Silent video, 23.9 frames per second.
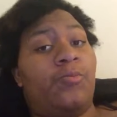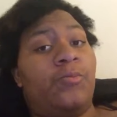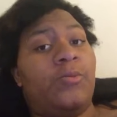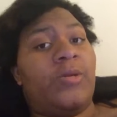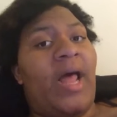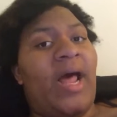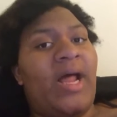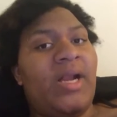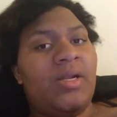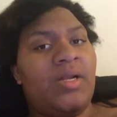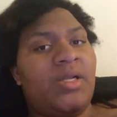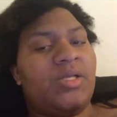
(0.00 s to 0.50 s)

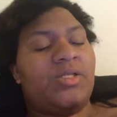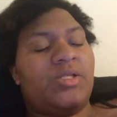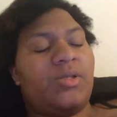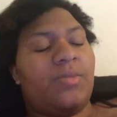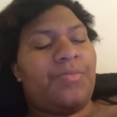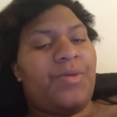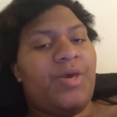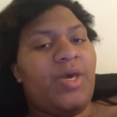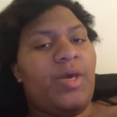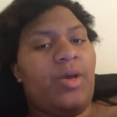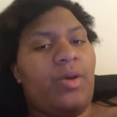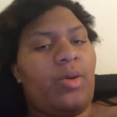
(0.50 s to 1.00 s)
not
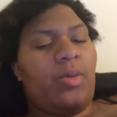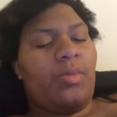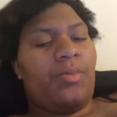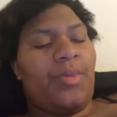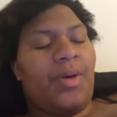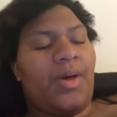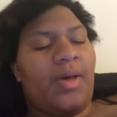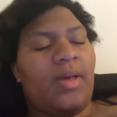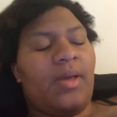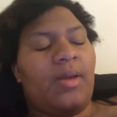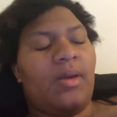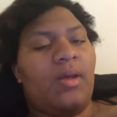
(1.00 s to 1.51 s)
disappear,
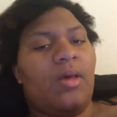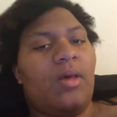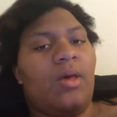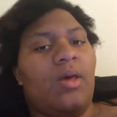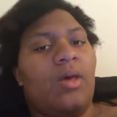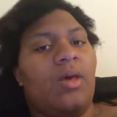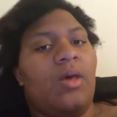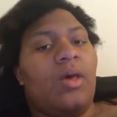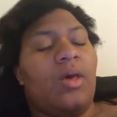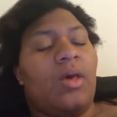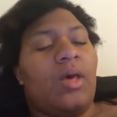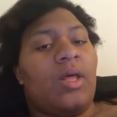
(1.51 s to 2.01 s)
but
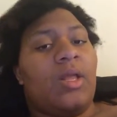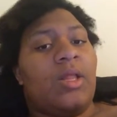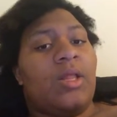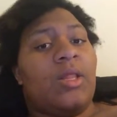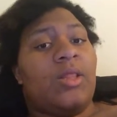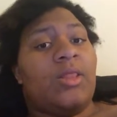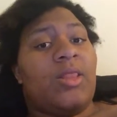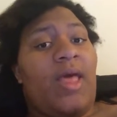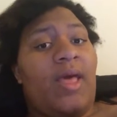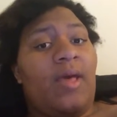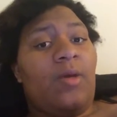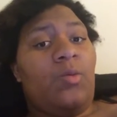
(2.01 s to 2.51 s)

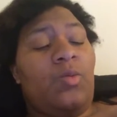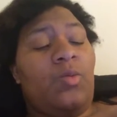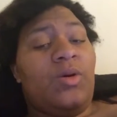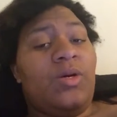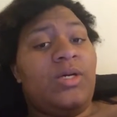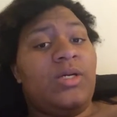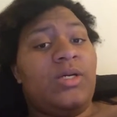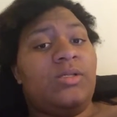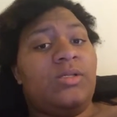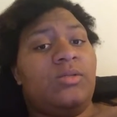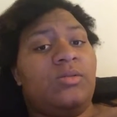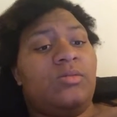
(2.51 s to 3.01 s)
they
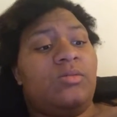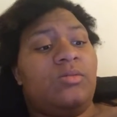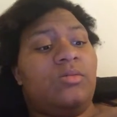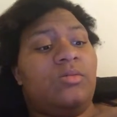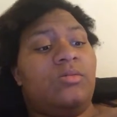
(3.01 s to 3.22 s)
would